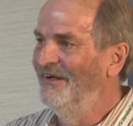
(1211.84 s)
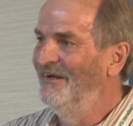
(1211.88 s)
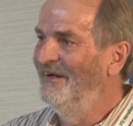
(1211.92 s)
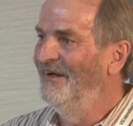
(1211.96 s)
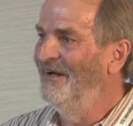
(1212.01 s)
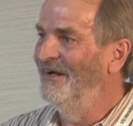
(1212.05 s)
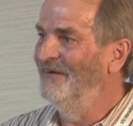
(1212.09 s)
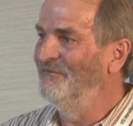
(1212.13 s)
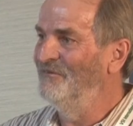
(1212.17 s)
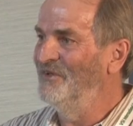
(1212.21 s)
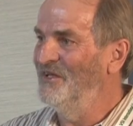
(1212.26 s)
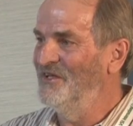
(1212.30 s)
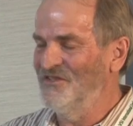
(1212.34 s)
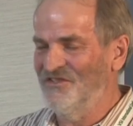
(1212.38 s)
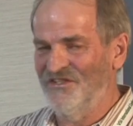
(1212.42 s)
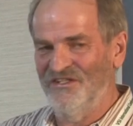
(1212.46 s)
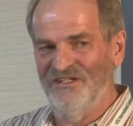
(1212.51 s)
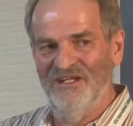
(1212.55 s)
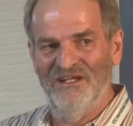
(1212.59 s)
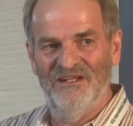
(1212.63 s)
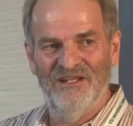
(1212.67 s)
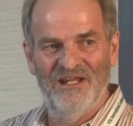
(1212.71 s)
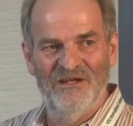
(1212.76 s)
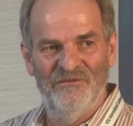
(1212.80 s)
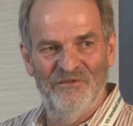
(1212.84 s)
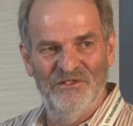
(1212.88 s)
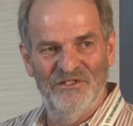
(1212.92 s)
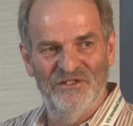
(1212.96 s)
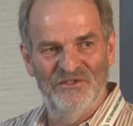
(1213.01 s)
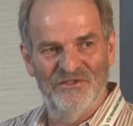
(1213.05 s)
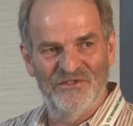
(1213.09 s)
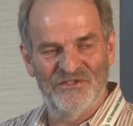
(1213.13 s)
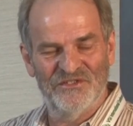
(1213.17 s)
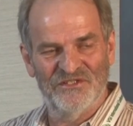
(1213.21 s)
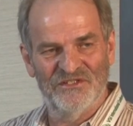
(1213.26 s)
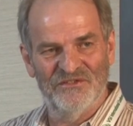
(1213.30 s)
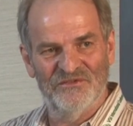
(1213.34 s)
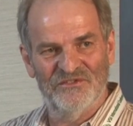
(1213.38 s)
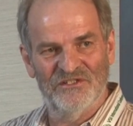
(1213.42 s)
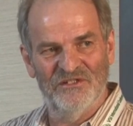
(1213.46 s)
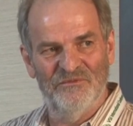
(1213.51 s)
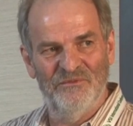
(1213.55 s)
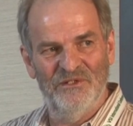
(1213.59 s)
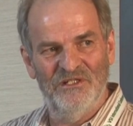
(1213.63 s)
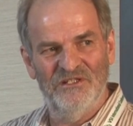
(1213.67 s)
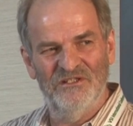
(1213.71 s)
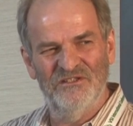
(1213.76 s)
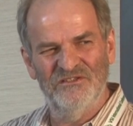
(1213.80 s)
and we can select that with uracil. So
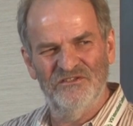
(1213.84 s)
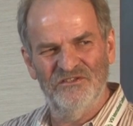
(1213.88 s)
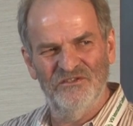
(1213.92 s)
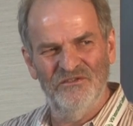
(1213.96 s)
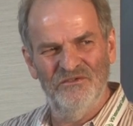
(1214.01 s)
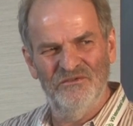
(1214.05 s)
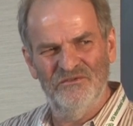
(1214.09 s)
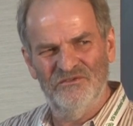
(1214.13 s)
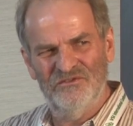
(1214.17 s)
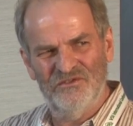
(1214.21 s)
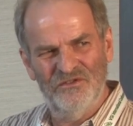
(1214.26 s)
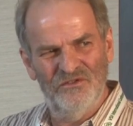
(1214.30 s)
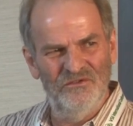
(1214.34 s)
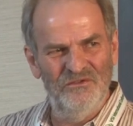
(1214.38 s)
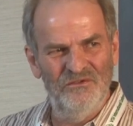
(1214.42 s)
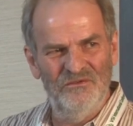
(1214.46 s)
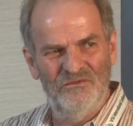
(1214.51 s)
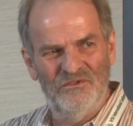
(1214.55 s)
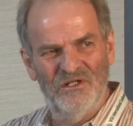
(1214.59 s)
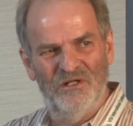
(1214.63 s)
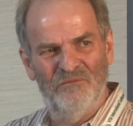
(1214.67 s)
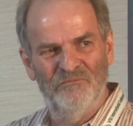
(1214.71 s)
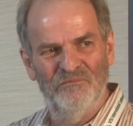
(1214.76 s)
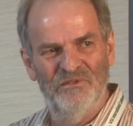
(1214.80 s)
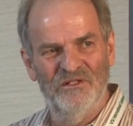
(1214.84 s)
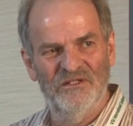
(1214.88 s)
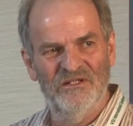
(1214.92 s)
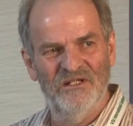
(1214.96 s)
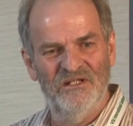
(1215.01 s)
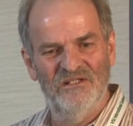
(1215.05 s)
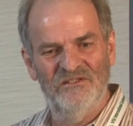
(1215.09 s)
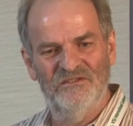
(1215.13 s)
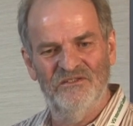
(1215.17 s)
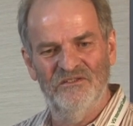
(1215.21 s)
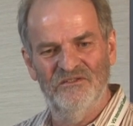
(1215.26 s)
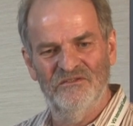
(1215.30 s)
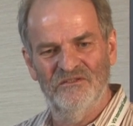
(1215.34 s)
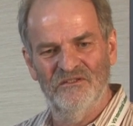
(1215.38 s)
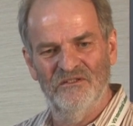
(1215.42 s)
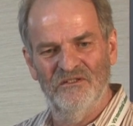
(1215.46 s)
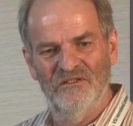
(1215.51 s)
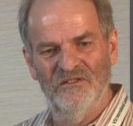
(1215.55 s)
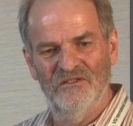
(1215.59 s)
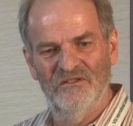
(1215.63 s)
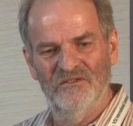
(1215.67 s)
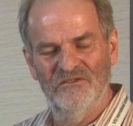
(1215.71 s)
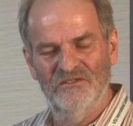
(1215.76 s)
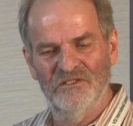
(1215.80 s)
we can do two complicated
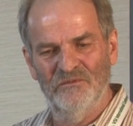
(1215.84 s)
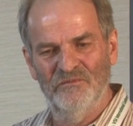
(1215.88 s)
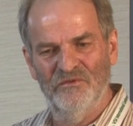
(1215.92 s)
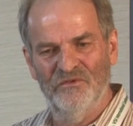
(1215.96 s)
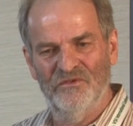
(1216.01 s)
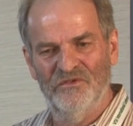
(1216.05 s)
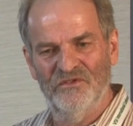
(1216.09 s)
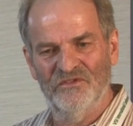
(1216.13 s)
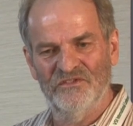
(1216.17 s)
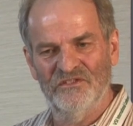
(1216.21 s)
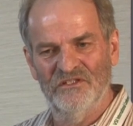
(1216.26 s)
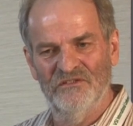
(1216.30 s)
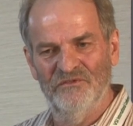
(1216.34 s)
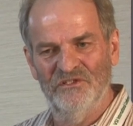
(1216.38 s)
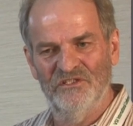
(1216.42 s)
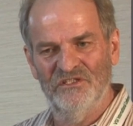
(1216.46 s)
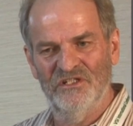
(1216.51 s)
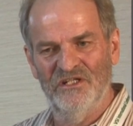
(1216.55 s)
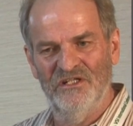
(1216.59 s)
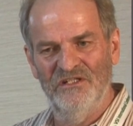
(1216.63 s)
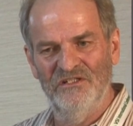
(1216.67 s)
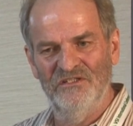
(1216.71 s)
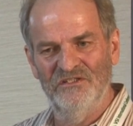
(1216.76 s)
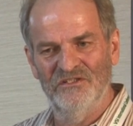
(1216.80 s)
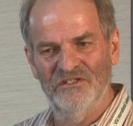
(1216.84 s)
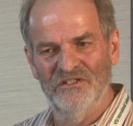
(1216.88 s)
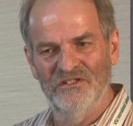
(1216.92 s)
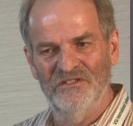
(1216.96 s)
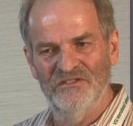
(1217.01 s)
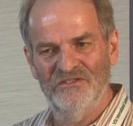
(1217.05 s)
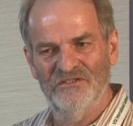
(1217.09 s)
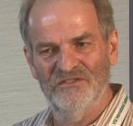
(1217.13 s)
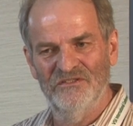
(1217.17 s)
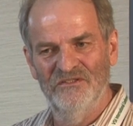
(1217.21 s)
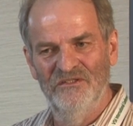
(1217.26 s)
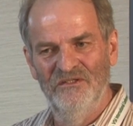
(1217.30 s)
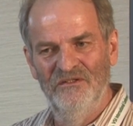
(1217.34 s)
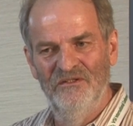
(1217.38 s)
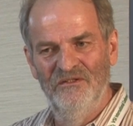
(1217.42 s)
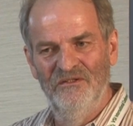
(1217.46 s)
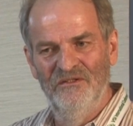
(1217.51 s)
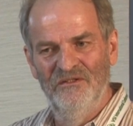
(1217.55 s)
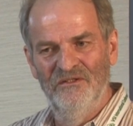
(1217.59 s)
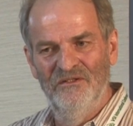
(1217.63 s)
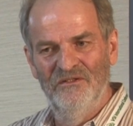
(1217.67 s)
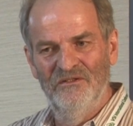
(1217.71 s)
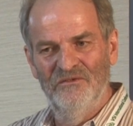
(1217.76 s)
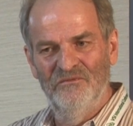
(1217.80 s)
double crossover changes
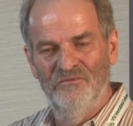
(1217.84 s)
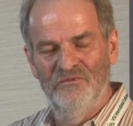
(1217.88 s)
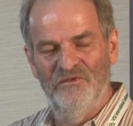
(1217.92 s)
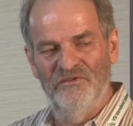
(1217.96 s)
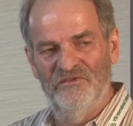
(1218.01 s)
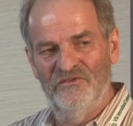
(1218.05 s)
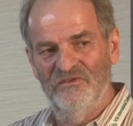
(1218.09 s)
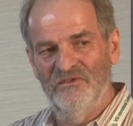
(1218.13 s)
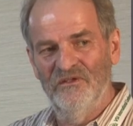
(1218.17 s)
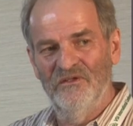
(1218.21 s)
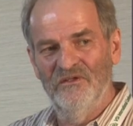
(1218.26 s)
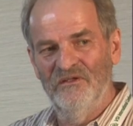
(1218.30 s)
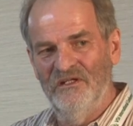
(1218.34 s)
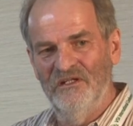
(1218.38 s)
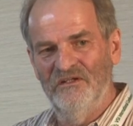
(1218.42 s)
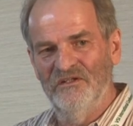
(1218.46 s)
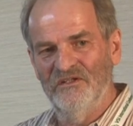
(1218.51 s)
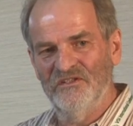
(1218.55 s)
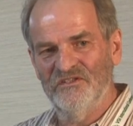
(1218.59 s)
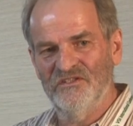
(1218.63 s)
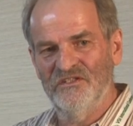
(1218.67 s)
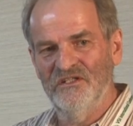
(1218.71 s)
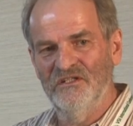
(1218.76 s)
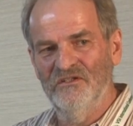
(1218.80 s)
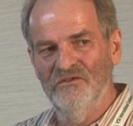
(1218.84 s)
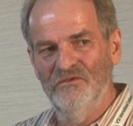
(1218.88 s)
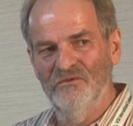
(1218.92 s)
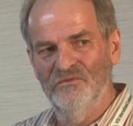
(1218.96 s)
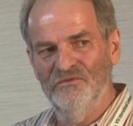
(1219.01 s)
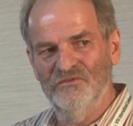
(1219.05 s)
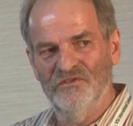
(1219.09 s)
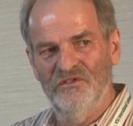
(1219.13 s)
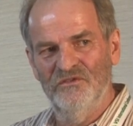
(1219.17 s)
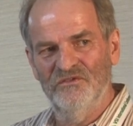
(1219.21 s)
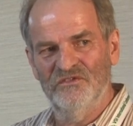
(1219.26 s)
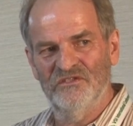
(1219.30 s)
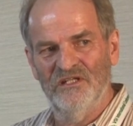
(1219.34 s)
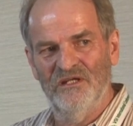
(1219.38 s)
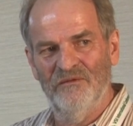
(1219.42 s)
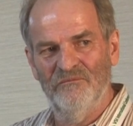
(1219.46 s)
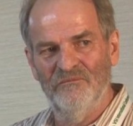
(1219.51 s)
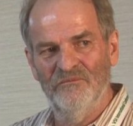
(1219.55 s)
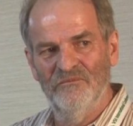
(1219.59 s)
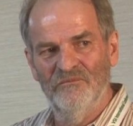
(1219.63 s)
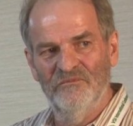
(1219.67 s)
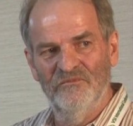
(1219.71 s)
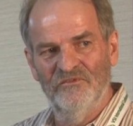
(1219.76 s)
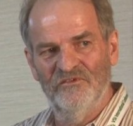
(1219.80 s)
in a single two-step
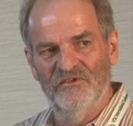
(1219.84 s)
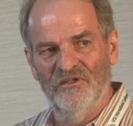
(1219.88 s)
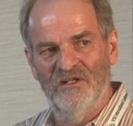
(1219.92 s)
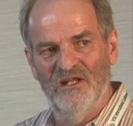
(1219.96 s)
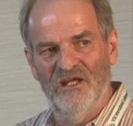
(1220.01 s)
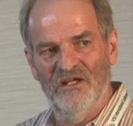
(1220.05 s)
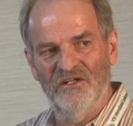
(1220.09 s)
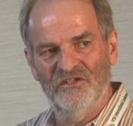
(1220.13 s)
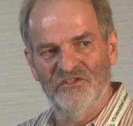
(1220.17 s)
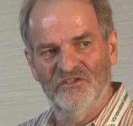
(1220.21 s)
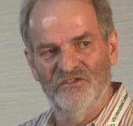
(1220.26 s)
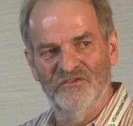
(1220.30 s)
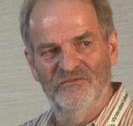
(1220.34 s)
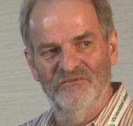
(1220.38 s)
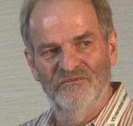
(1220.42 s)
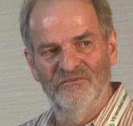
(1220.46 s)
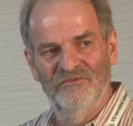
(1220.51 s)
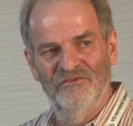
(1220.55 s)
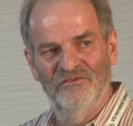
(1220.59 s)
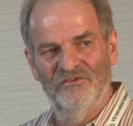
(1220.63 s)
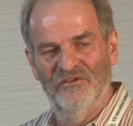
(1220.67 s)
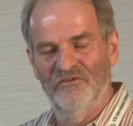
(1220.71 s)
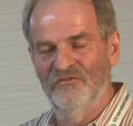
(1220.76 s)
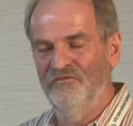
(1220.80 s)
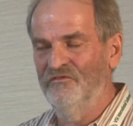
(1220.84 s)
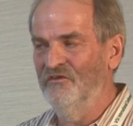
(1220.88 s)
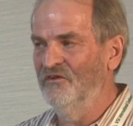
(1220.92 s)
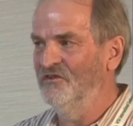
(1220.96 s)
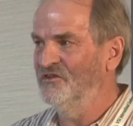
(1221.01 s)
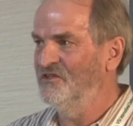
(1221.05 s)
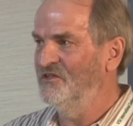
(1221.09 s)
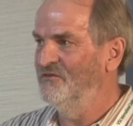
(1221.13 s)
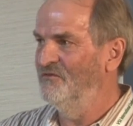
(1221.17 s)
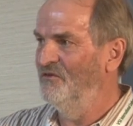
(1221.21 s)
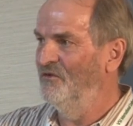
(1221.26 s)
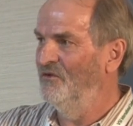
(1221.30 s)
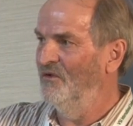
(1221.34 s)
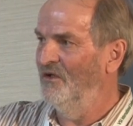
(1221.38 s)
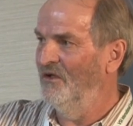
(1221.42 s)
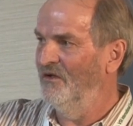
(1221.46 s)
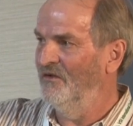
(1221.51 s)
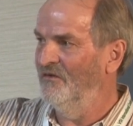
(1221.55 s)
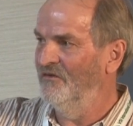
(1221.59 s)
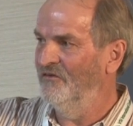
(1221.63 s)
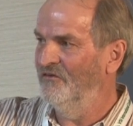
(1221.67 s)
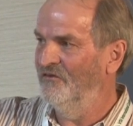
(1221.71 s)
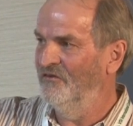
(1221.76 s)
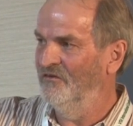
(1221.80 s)
selection. So first of all
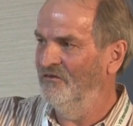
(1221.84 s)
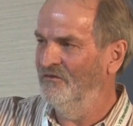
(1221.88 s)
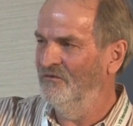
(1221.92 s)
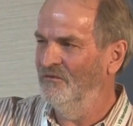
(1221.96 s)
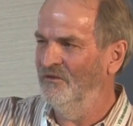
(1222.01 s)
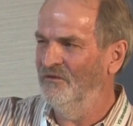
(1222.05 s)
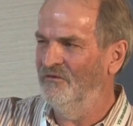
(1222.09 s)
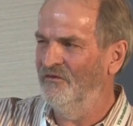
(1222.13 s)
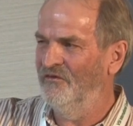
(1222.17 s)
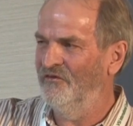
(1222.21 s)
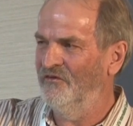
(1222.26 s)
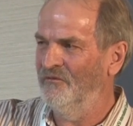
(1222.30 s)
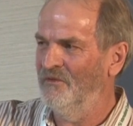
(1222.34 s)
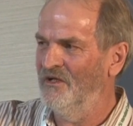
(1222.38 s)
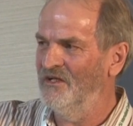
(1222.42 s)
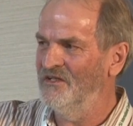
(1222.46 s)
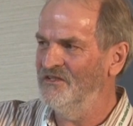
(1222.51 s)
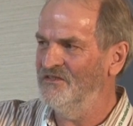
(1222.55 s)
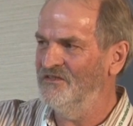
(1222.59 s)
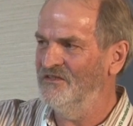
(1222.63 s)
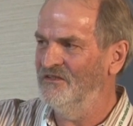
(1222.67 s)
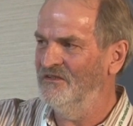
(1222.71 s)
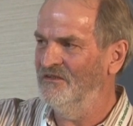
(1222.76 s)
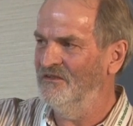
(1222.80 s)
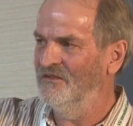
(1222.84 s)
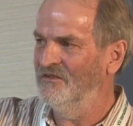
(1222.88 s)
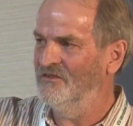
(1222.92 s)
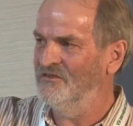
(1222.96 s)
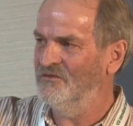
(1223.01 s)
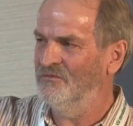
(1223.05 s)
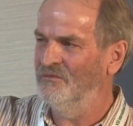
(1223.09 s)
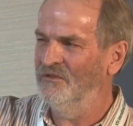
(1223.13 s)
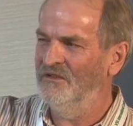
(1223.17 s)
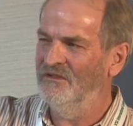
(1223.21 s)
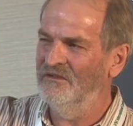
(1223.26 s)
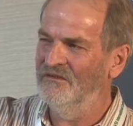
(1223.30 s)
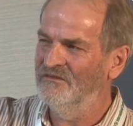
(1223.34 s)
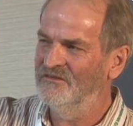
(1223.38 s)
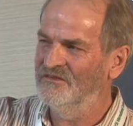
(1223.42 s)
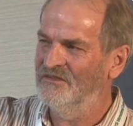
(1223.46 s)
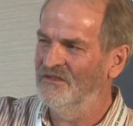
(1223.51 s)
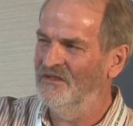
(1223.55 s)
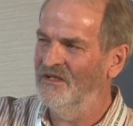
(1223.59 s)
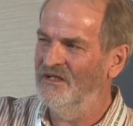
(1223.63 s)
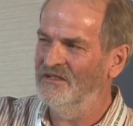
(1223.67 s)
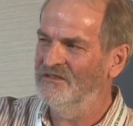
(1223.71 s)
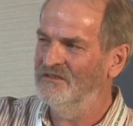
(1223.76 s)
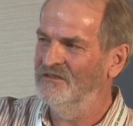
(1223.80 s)
onto uracilmycin, because we're
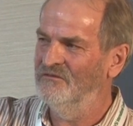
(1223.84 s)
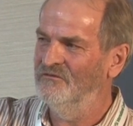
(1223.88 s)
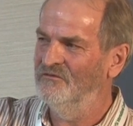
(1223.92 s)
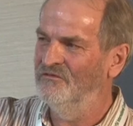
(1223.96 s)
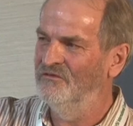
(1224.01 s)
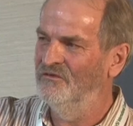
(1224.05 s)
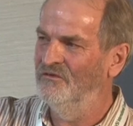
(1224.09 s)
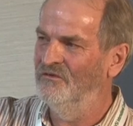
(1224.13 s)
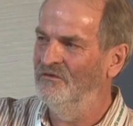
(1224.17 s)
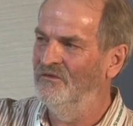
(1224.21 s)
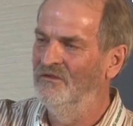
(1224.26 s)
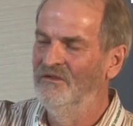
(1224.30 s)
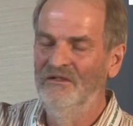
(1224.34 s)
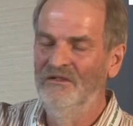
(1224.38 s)
selecting for